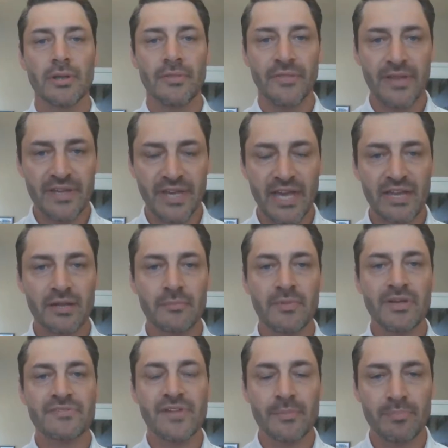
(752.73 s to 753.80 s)
The kingdom
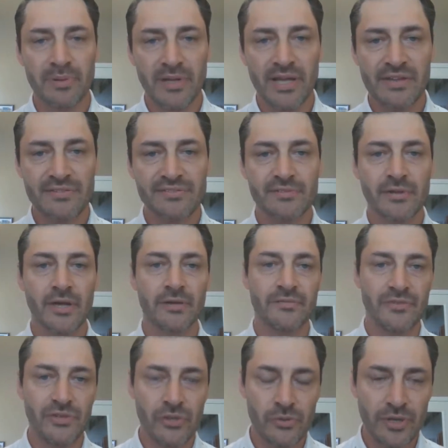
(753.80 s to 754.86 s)
is a place of
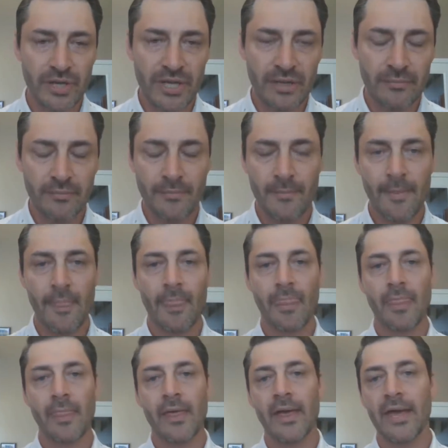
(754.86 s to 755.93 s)
unity
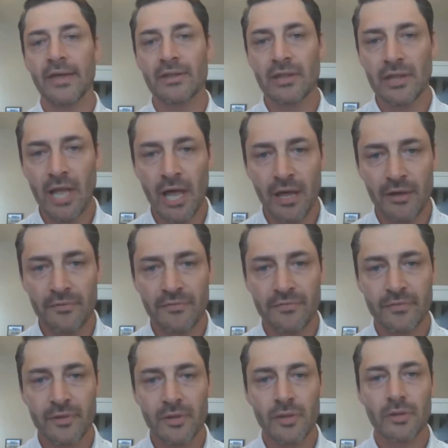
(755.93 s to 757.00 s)
and love
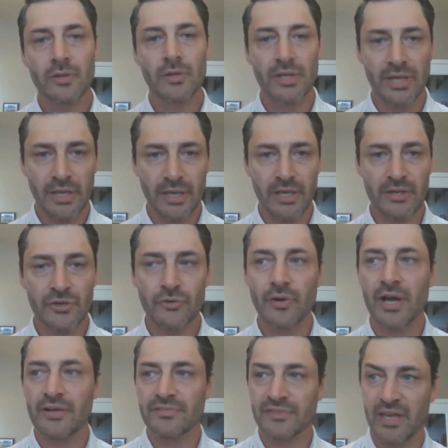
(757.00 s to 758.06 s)
in
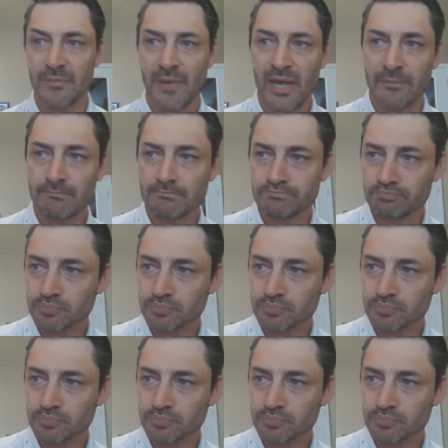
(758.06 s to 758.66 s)
Christ. Amen.